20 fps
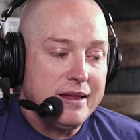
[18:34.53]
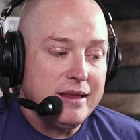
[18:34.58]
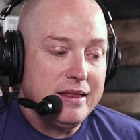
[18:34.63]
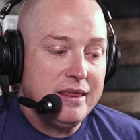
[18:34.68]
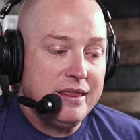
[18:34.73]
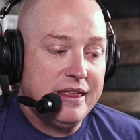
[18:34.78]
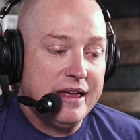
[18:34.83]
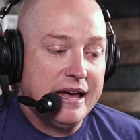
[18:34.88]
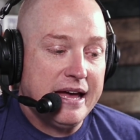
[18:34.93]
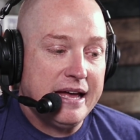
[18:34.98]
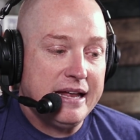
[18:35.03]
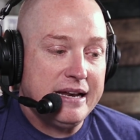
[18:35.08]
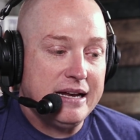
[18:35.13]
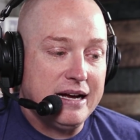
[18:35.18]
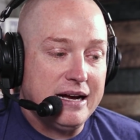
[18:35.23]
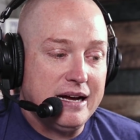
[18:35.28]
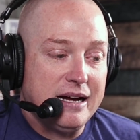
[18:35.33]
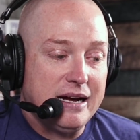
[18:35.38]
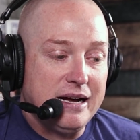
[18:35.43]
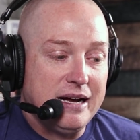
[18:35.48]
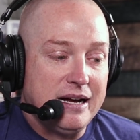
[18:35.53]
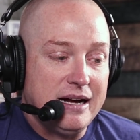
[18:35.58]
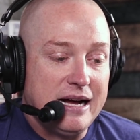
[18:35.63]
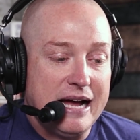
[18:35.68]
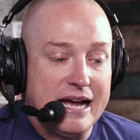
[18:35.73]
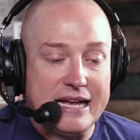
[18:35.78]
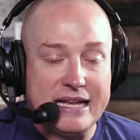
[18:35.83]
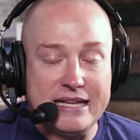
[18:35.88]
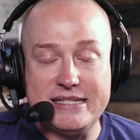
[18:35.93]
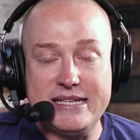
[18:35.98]
that
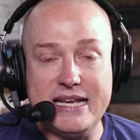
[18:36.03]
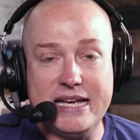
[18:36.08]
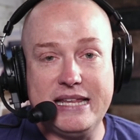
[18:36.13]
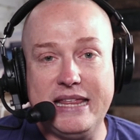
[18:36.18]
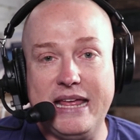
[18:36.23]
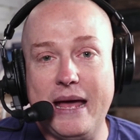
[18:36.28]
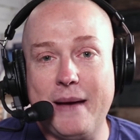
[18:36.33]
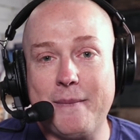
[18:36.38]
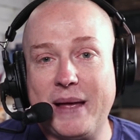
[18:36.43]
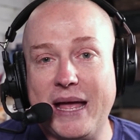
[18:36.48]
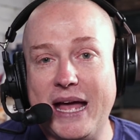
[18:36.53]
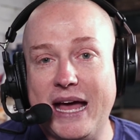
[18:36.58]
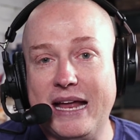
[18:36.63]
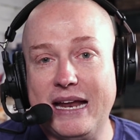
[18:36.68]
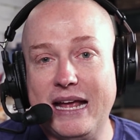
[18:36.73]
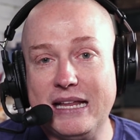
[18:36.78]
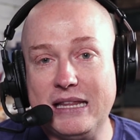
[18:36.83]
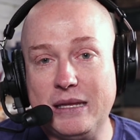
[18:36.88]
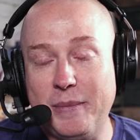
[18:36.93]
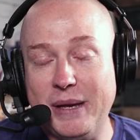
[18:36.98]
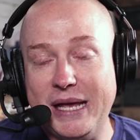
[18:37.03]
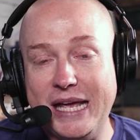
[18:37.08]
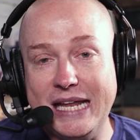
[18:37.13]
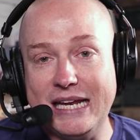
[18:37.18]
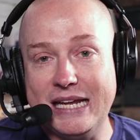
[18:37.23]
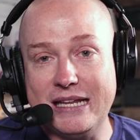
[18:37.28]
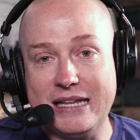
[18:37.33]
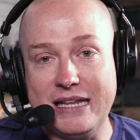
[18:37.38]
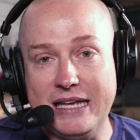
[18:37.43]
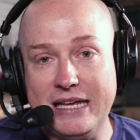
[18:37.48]
I can take the MCAT at the
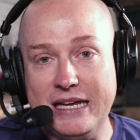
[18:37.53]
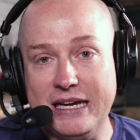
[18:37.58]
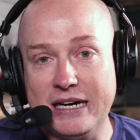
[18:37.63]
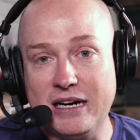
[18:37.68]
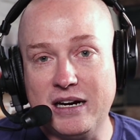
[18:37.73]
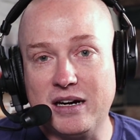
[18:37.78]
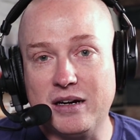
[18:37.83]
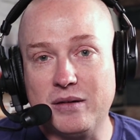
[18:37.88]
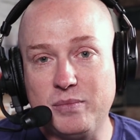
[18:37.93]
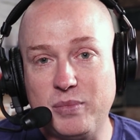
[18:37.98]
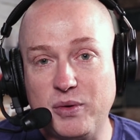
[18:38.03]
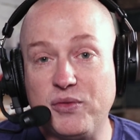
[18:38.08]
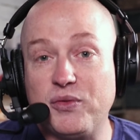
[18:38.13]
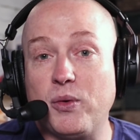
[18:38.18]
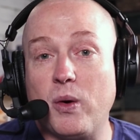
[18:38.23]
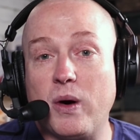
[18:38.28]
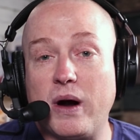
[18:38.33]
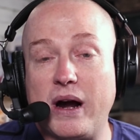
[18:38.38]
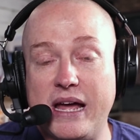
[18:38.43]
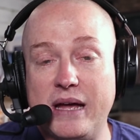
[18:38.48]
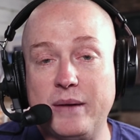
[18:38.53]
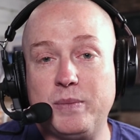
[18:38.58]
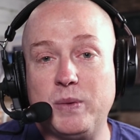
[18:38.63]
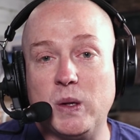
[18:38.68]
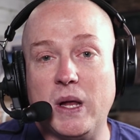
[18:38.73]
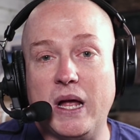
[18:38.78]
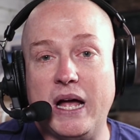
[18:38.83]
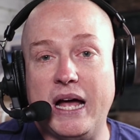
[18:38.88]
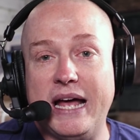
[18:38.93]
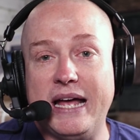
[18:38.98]
beginning of the year before I
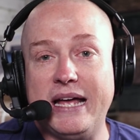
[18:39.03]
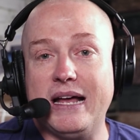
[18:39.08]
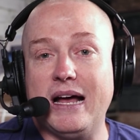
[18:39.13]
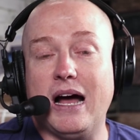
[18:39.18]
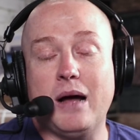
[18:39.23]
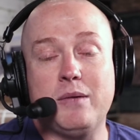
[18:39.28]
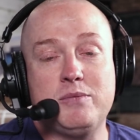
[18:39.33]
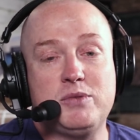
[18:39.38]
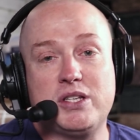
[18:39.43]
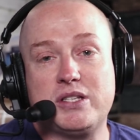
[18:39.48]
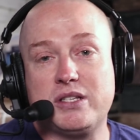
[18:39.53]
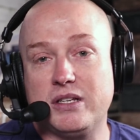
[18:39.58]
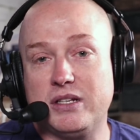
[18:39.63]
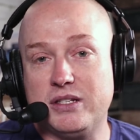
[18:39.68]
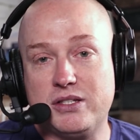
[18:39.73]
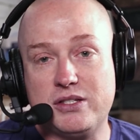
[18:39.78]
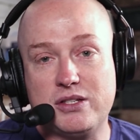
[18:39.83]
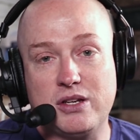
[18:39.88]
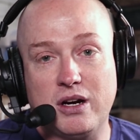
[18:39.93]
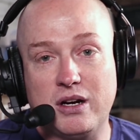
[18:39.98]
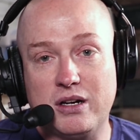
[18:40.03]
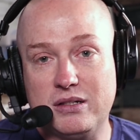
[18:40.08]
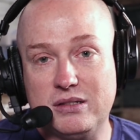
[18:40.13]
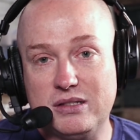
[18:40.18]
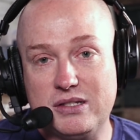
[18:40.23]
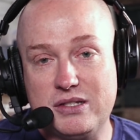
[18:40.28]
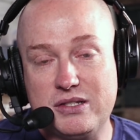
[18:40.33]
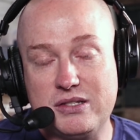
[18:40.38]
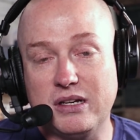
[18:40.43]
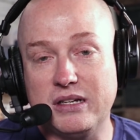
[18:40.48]
apply. I'm just going to start
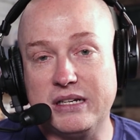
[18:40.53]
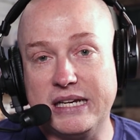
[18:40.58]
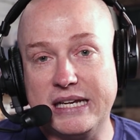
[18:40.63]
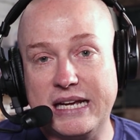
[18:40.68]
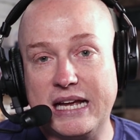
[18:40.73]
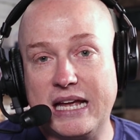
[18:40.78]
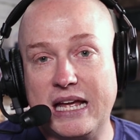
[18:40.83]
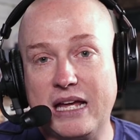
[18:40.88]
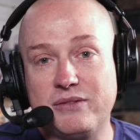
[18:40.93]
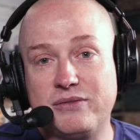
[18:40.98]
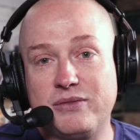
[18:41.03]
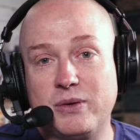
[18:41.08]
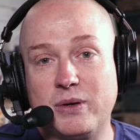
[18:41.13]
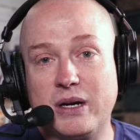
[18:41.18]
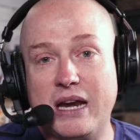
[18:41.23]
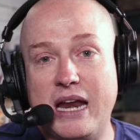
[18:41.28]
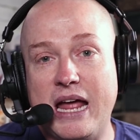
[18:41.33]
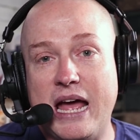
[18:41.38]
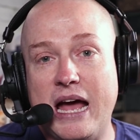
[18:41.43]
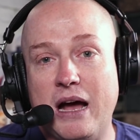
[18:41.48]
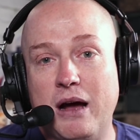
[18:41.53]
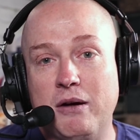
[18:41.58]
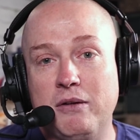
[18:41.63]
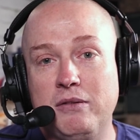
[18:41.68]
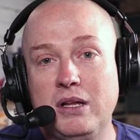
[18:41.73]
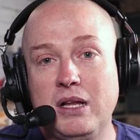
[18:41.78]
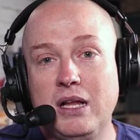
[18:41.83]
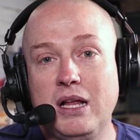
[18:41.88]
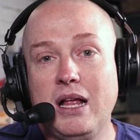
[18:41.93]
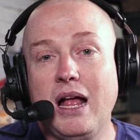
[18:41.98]
studying again for it now.
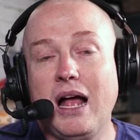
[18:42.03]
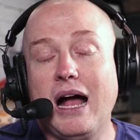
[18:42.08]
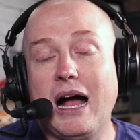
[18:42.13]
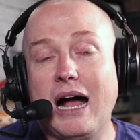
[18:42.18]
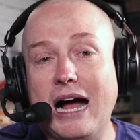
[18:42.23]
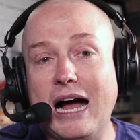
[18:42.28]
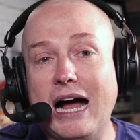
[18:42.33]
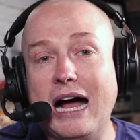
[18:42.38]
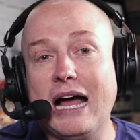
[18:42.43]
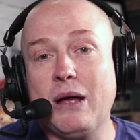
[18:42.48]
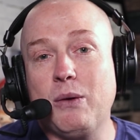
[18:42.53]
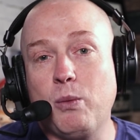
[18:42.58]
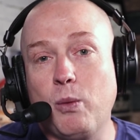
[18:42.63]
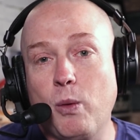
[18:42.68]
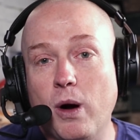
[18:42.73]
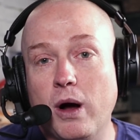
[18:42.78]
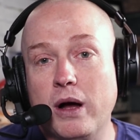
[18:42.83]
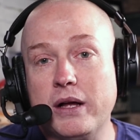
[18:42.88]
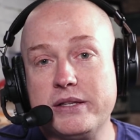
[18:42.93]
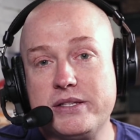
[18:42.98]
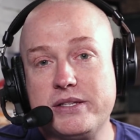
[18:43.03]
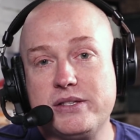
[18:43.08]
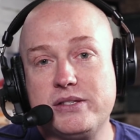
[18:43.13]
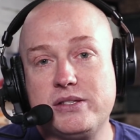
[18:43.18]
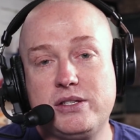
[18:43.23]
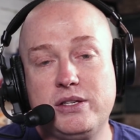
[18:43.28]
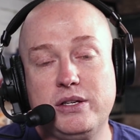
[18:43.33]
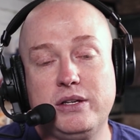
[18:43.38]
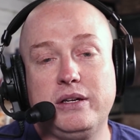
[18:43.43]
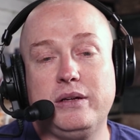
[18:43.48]
I want
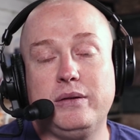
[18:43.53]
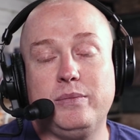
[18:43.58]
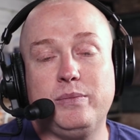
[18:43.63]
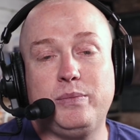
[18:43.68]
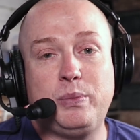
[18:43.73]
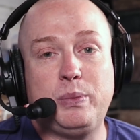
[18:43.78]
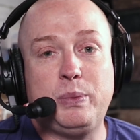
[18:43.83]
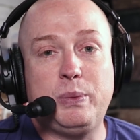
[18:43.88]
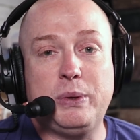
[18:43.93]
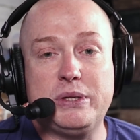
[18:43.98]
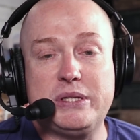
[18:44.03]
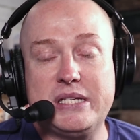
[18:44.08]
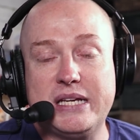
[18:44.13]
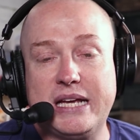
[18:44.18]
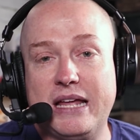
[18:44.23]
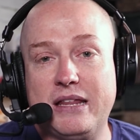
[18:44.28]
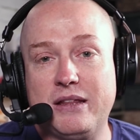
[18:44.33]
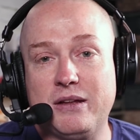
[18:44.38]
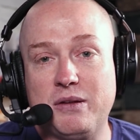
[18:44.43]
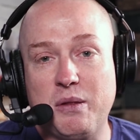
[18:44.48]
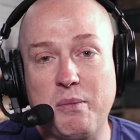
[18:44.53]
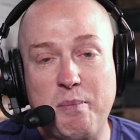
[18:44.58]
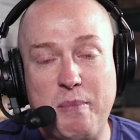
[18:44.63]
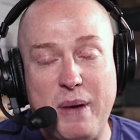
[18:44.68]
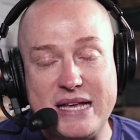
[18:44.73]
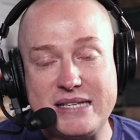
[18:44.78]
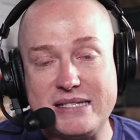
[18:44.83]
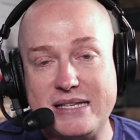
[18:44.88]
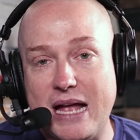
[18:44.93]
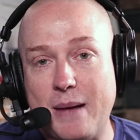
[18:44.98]
to put together the
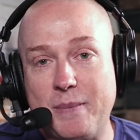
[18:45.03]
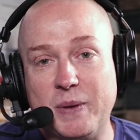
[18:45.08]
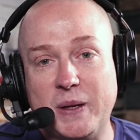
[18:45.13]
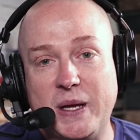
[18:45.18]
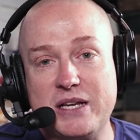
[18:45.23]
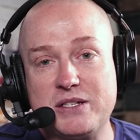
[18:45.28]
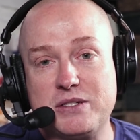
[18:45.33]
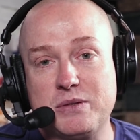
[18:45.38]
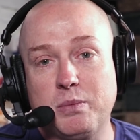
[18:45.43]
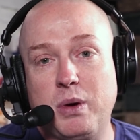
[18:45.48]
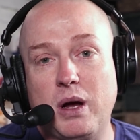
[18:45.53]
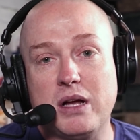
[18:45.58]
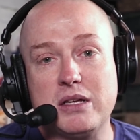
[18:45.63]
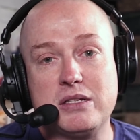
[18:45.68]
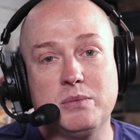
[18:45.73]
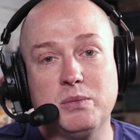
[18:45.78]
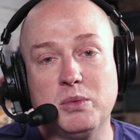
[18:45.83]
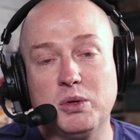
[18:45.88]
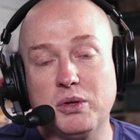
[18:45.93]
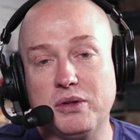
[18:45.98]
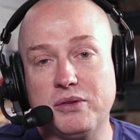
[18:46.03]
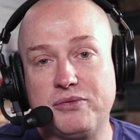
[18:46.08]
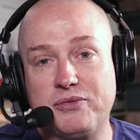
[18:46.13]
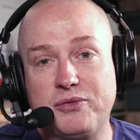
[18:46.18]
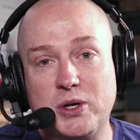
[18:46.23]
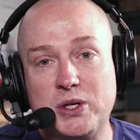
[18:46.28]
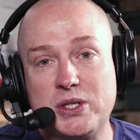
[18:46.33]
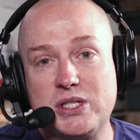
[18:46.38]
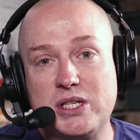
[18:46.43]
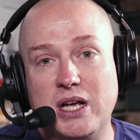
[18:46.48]
best application possible the
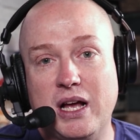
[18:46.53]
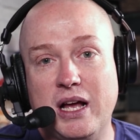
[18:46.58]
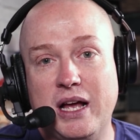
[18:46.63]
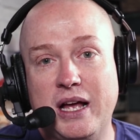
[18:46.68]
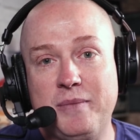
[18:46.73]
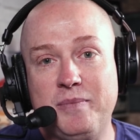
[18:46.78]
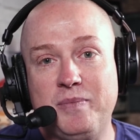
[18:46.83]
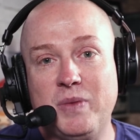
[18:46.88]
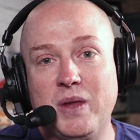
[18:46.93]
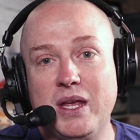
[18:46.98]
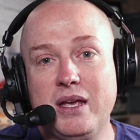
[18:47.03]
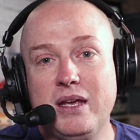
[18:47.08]
first time